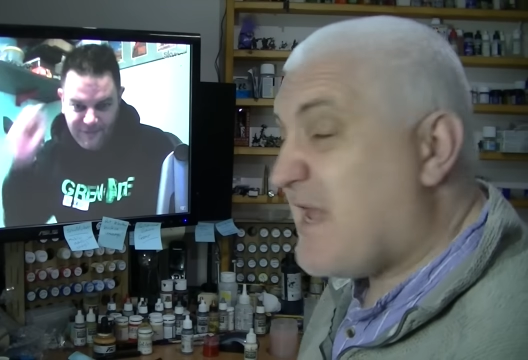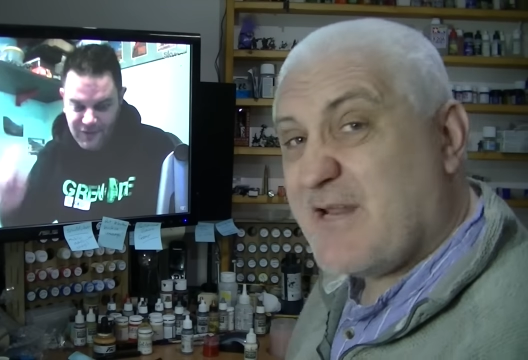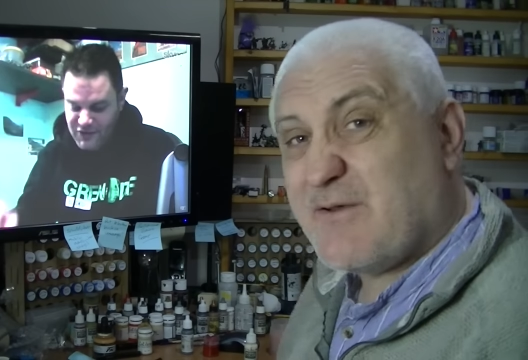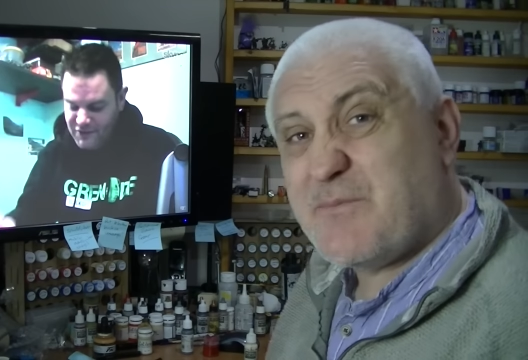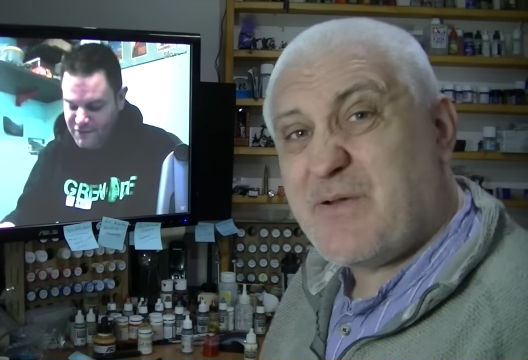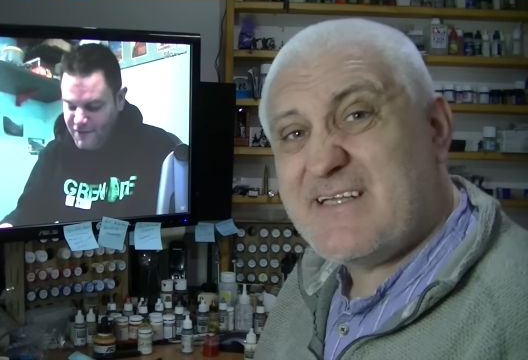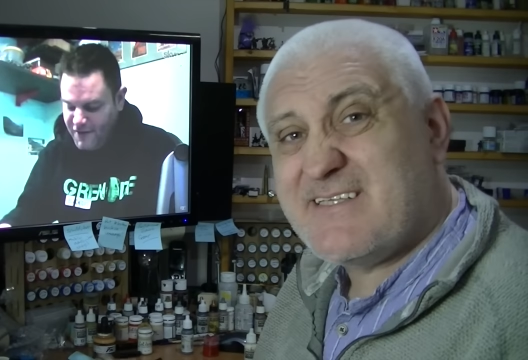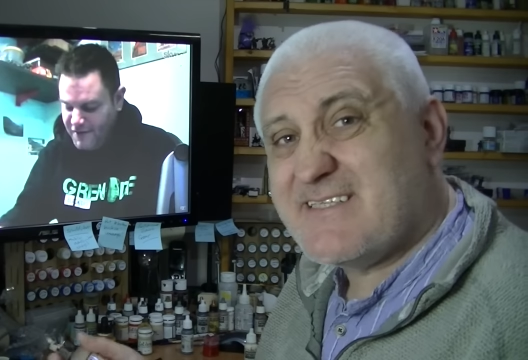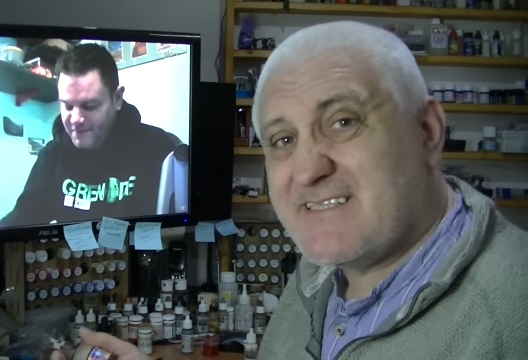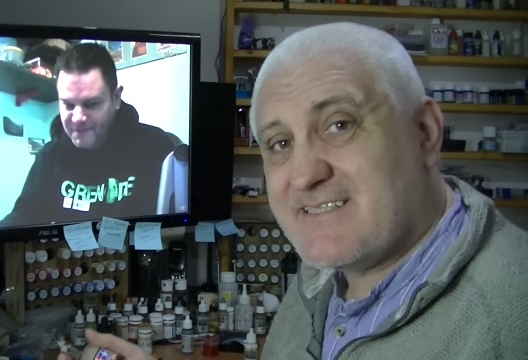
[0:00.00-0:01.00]
Speaker 1: Anyway, the
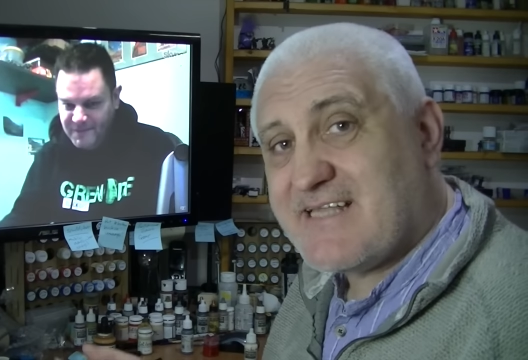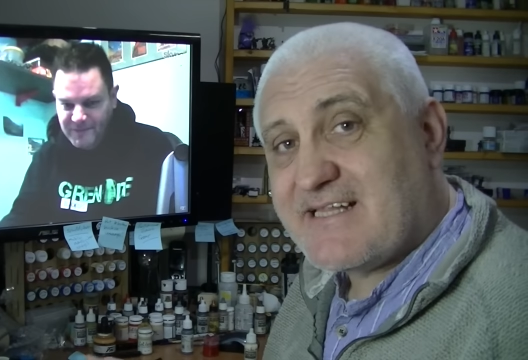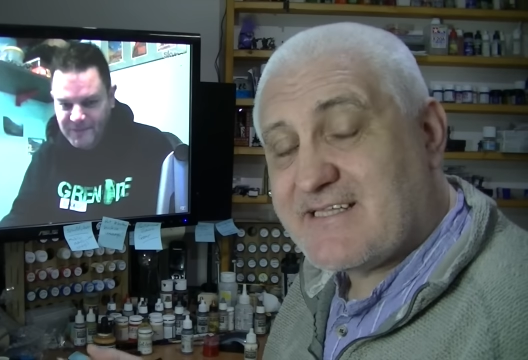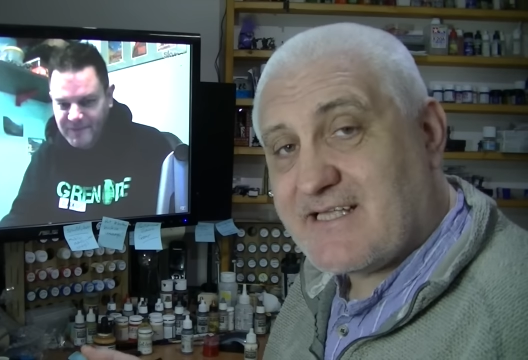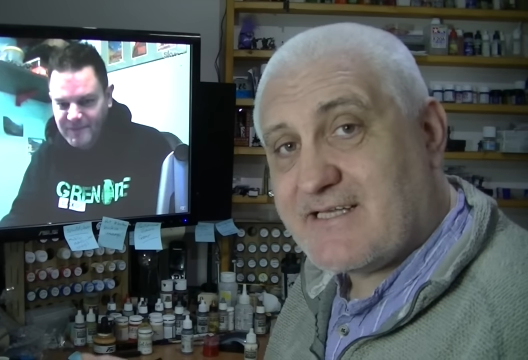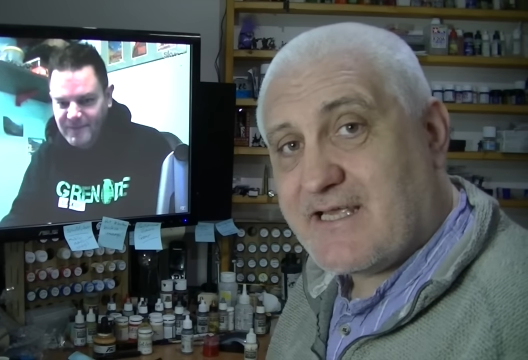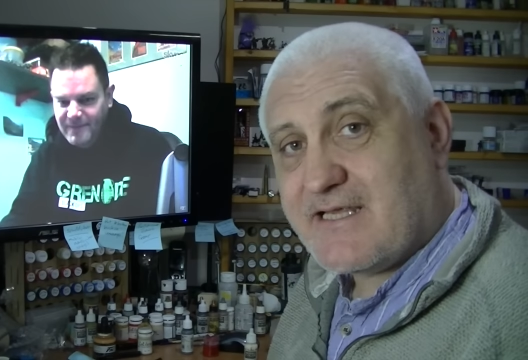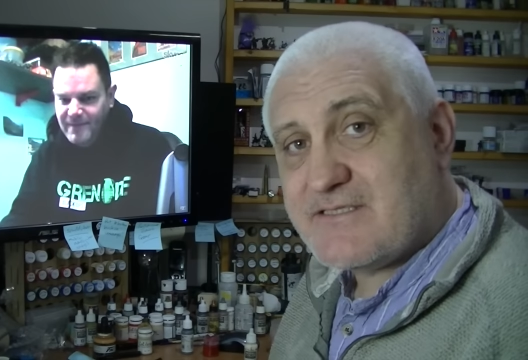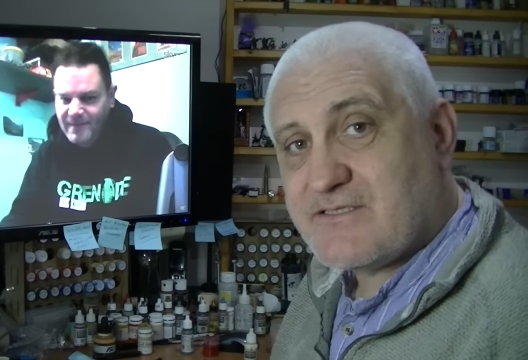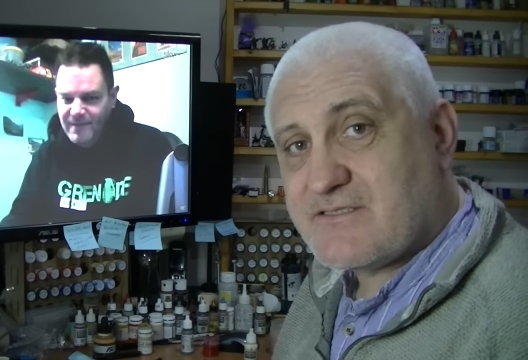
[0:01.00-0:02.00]
painting's incidental, in
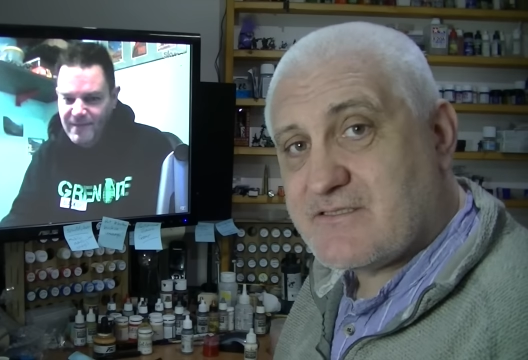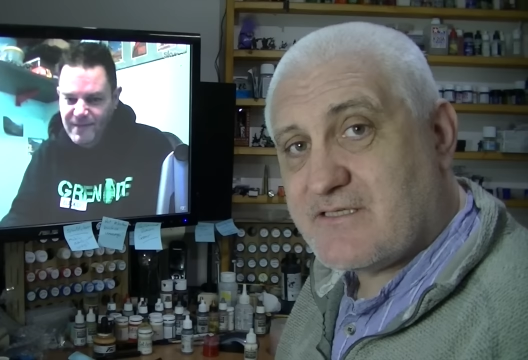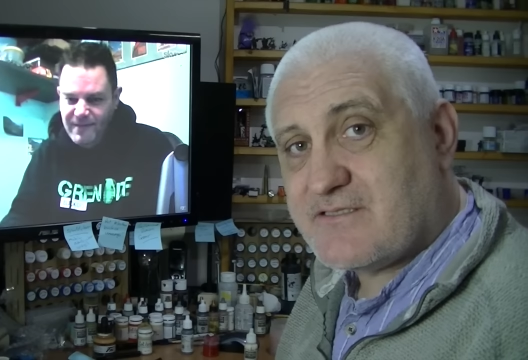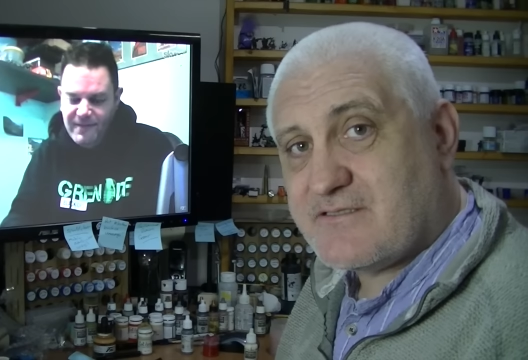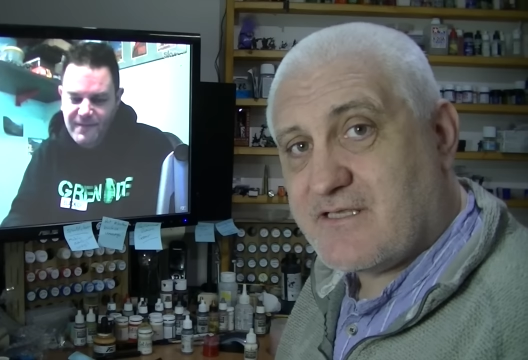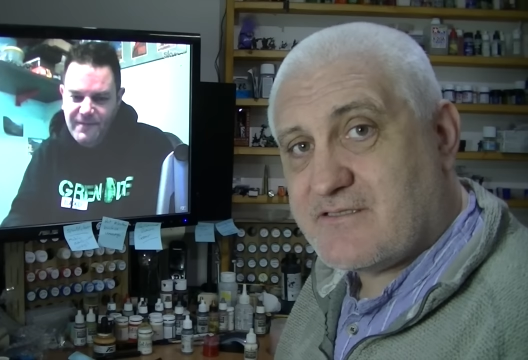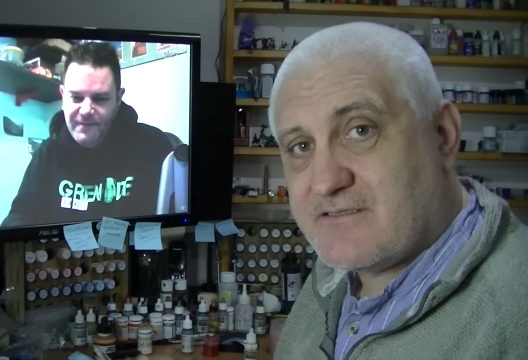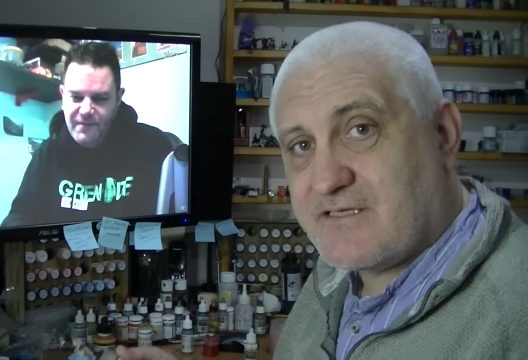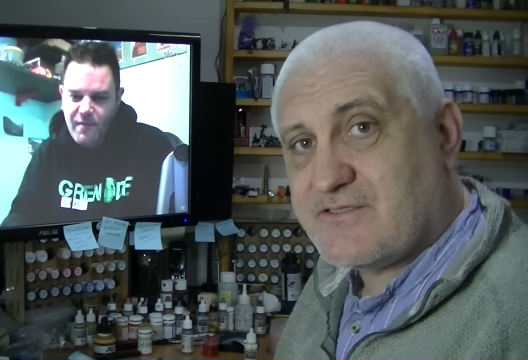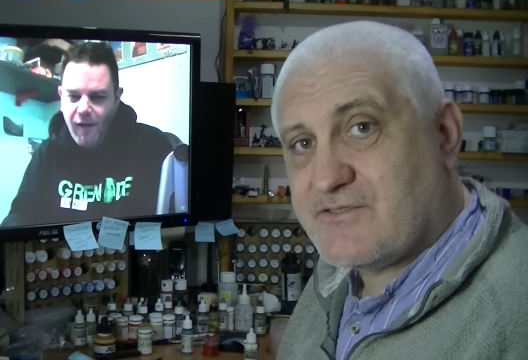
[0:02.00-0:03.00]
it? It's just it's
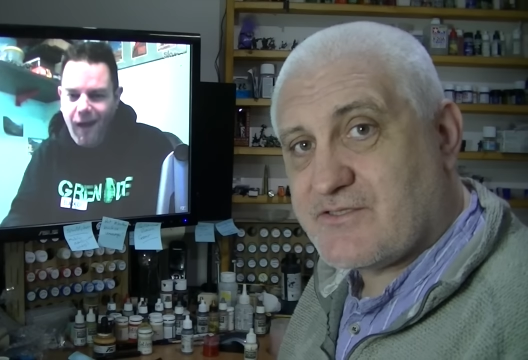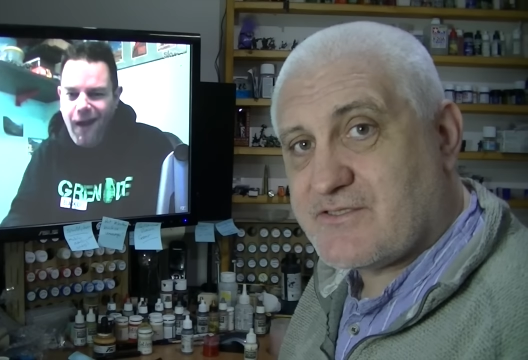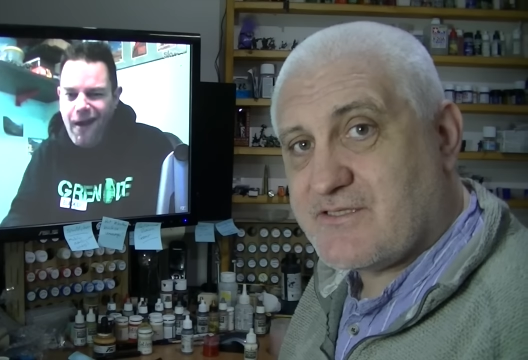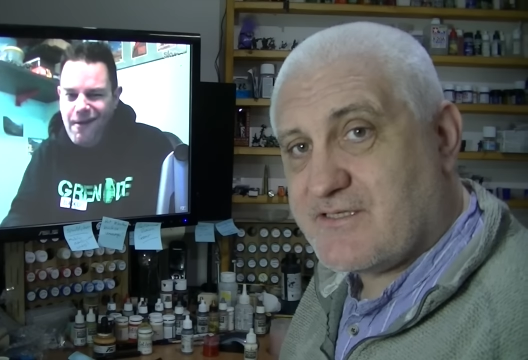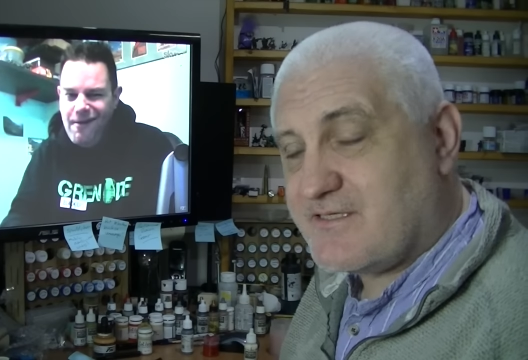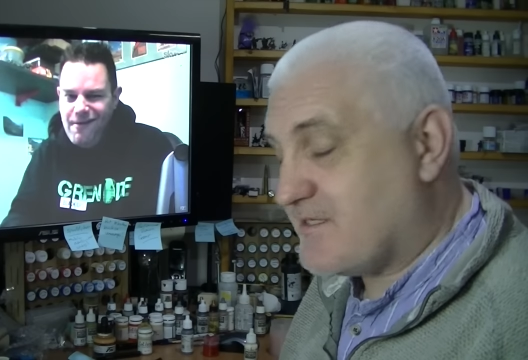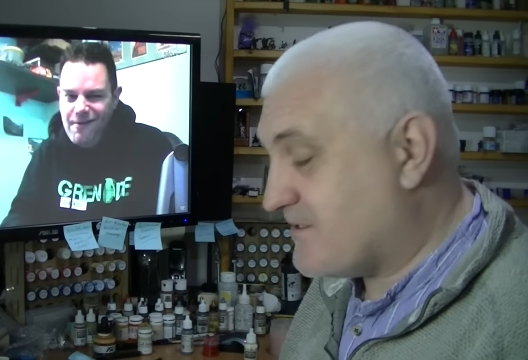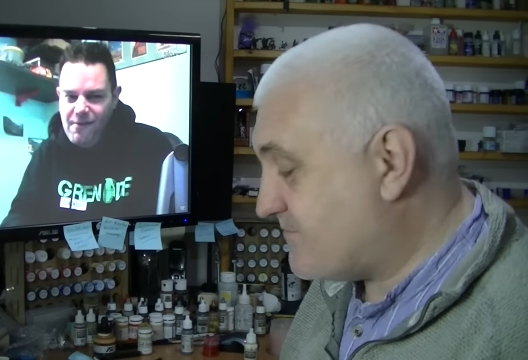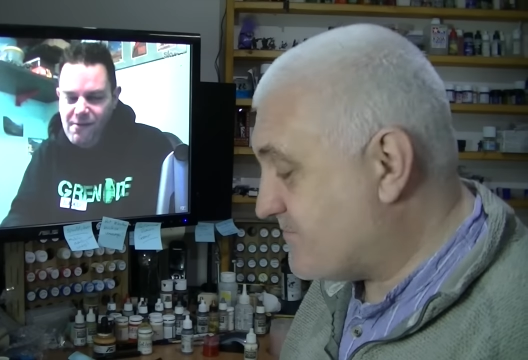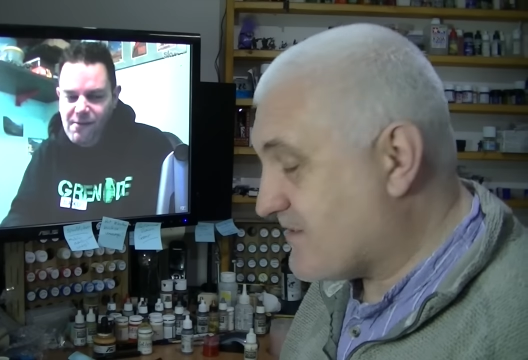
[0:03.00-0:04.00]
it, it's just the
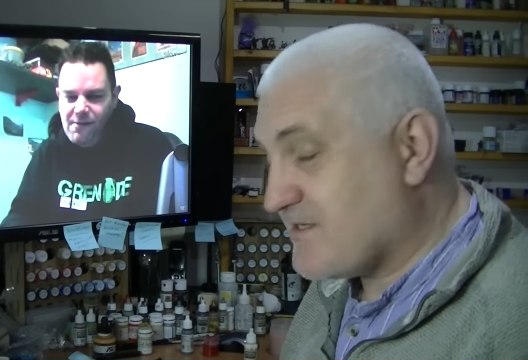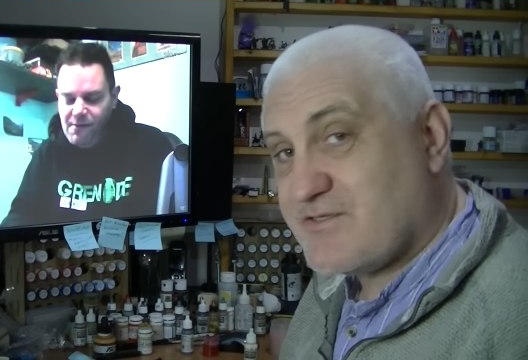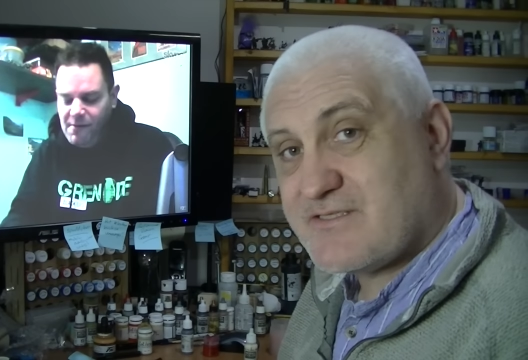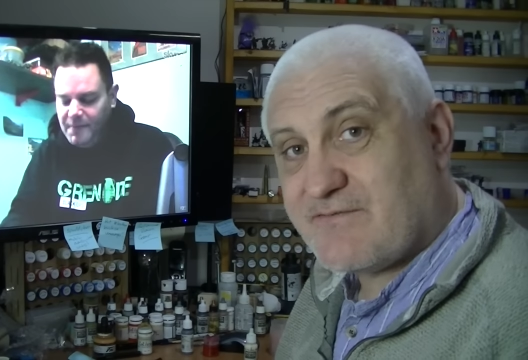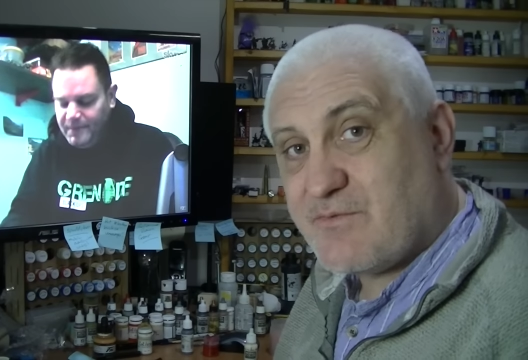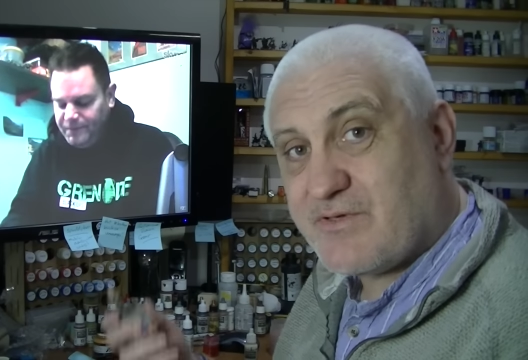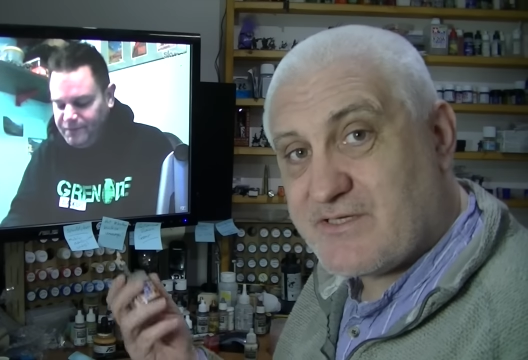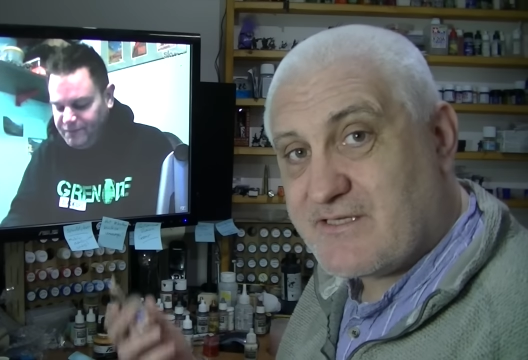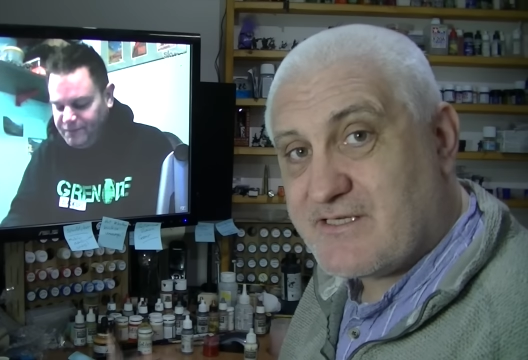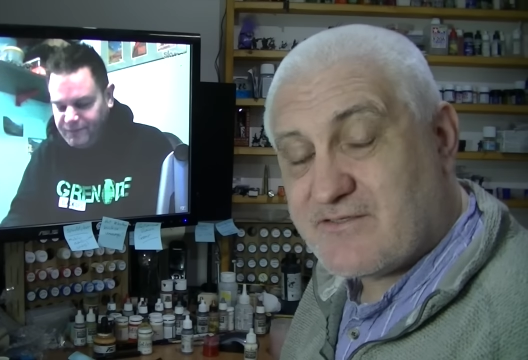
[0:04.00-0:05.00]
um, it's just having
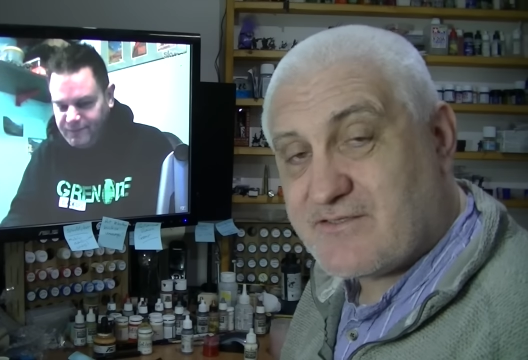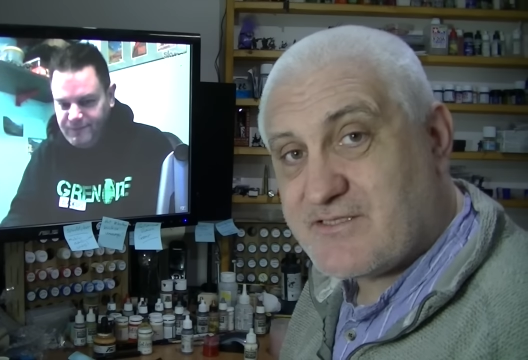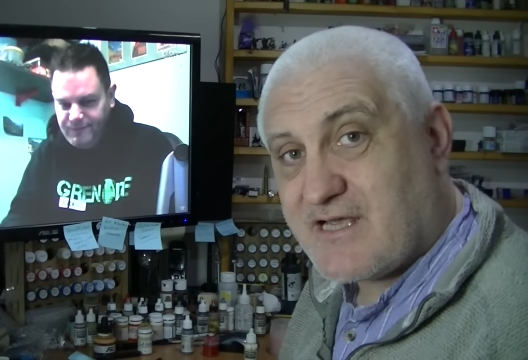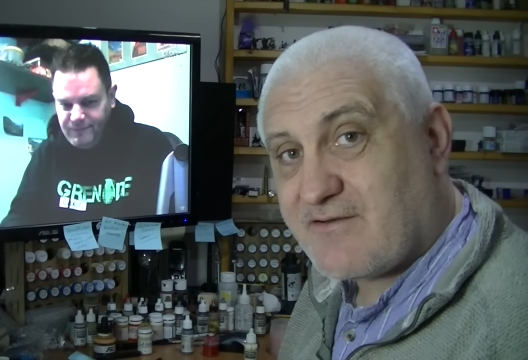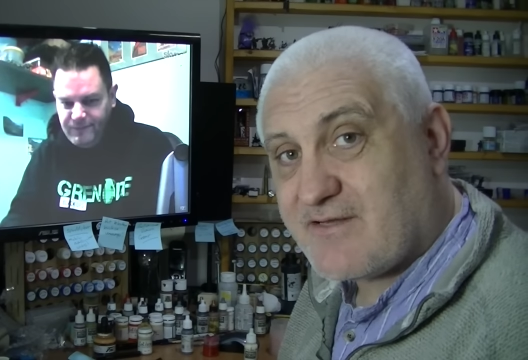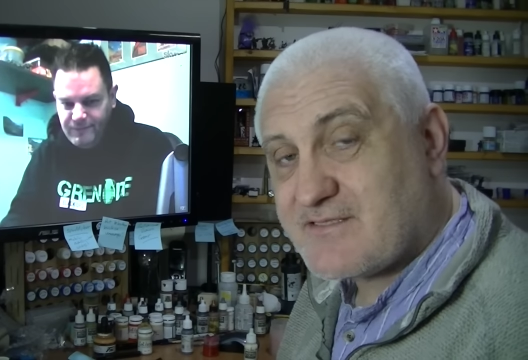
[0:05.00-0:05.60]
British Legion on the channel.